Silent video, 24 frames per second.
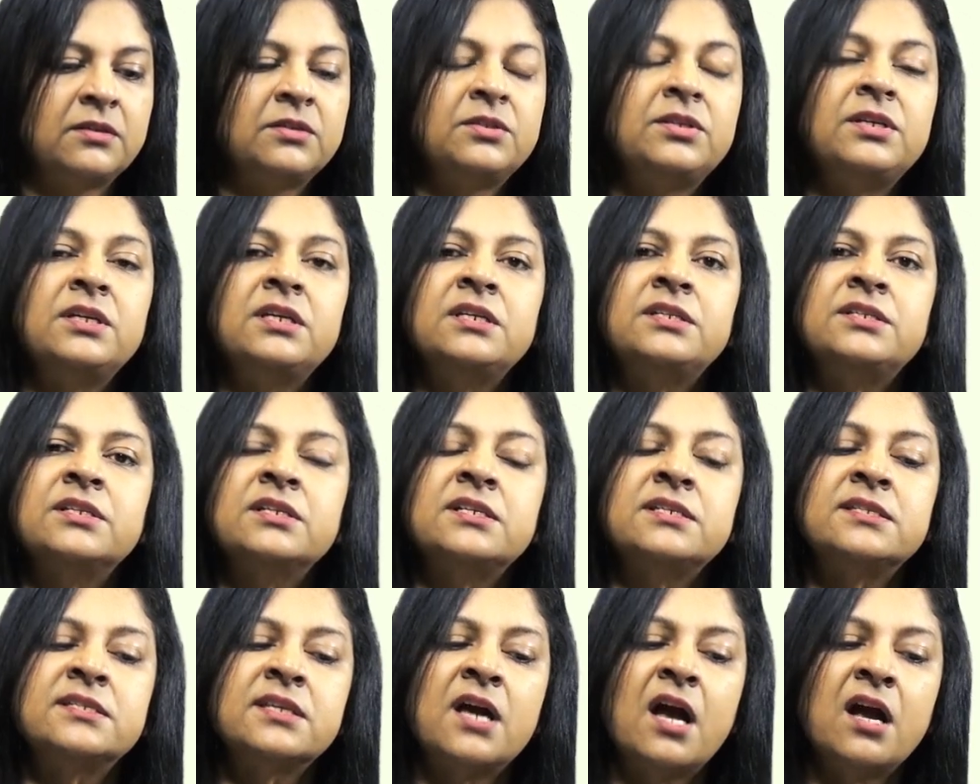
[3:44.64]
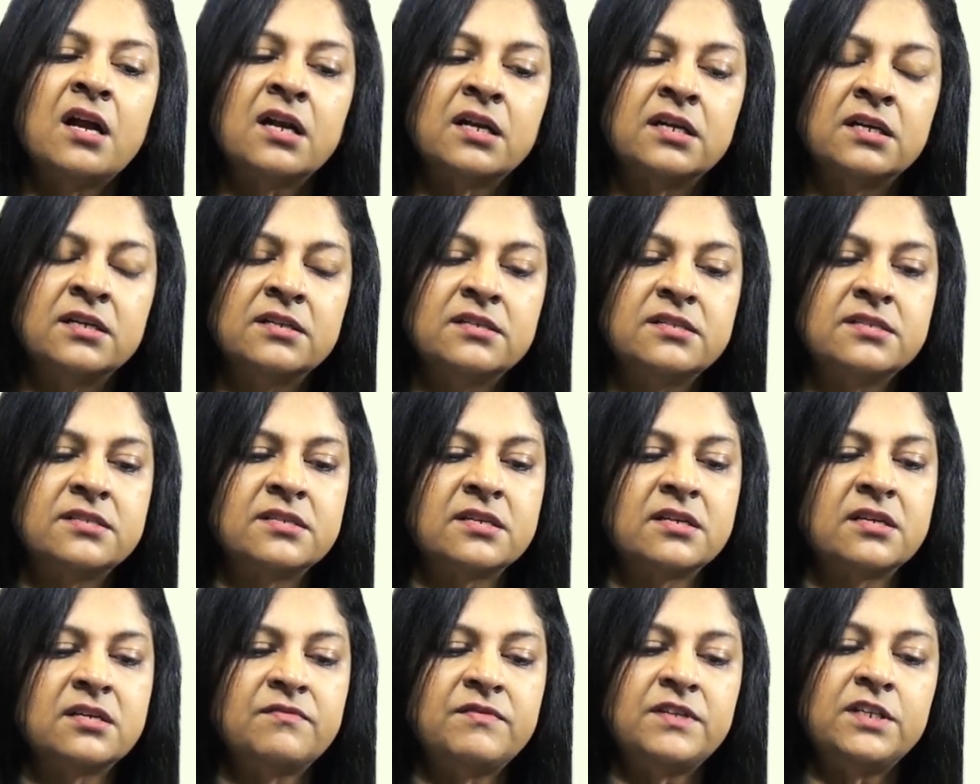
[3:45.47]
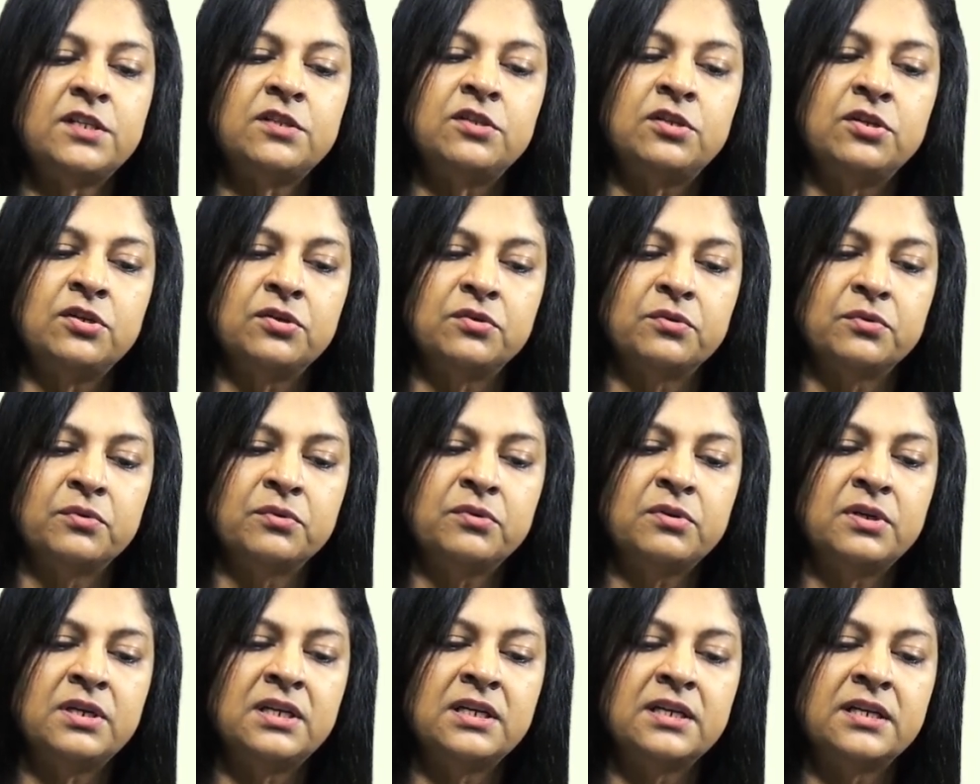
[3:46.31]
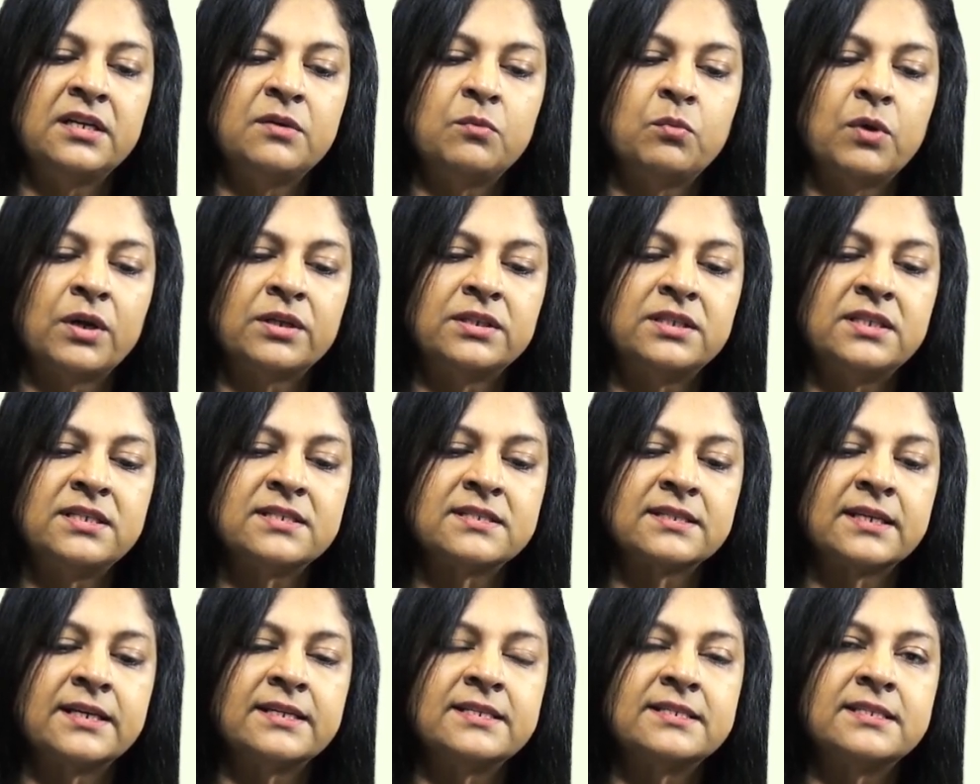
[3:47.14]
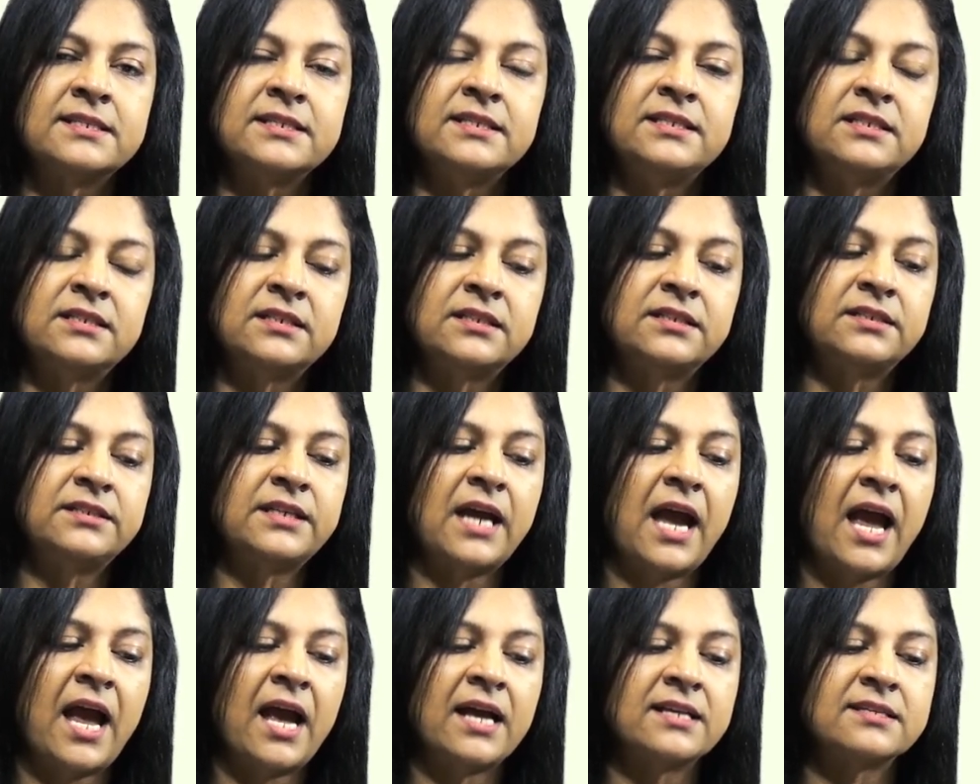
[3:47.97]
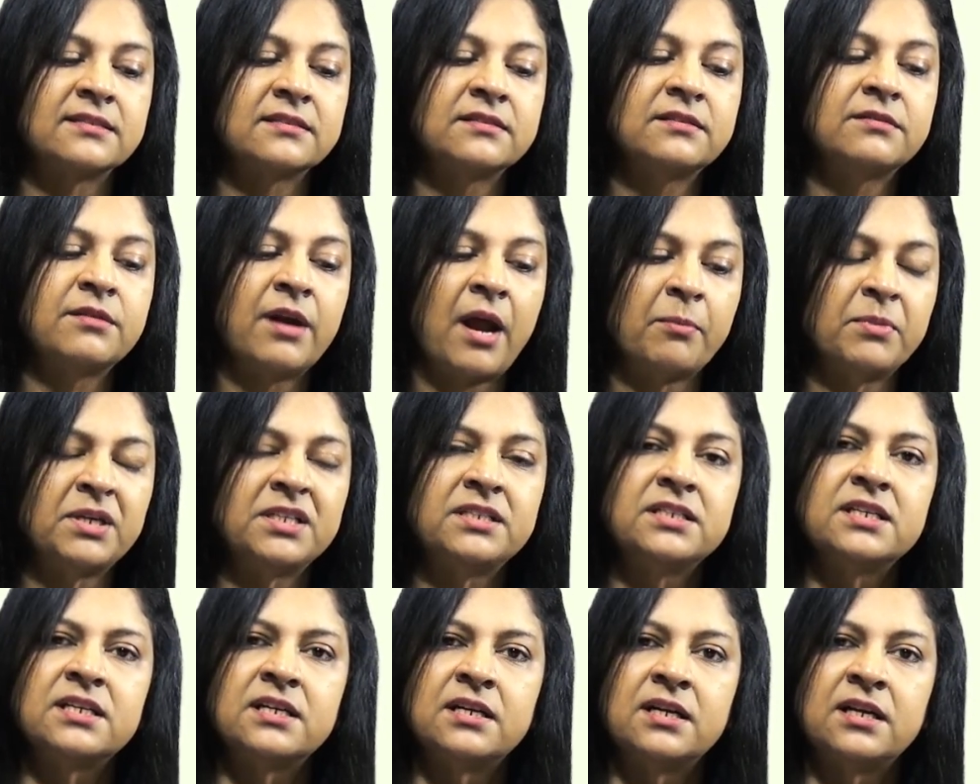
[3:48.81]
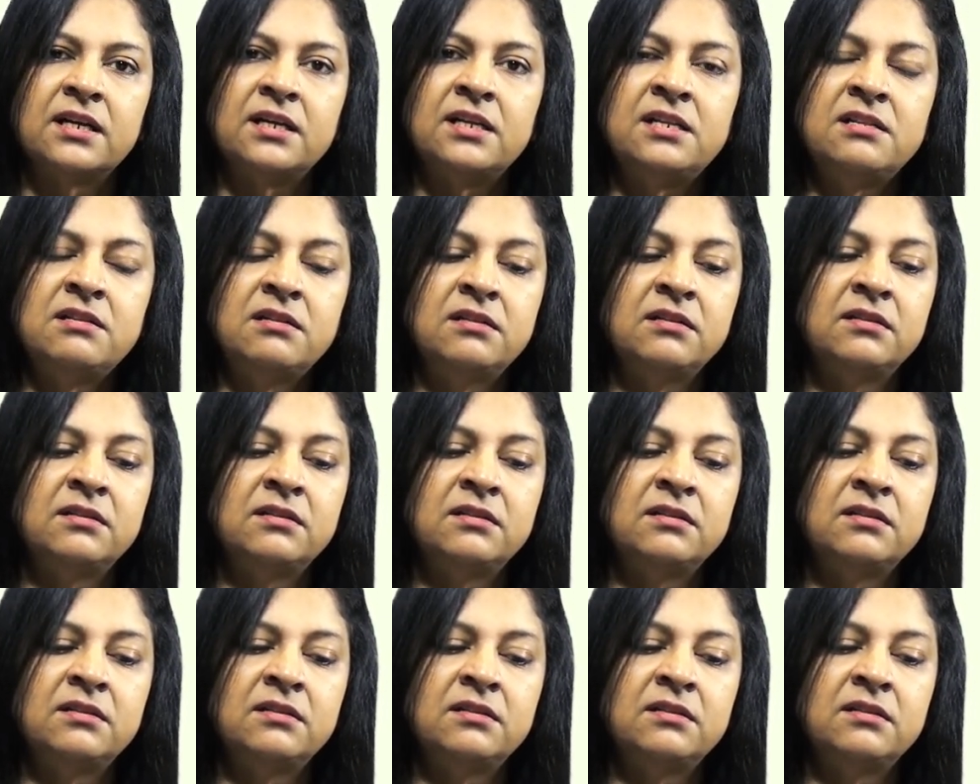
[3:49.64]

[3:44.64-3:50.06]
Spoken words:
Teachers are concerned with you learning what is considered as grammatical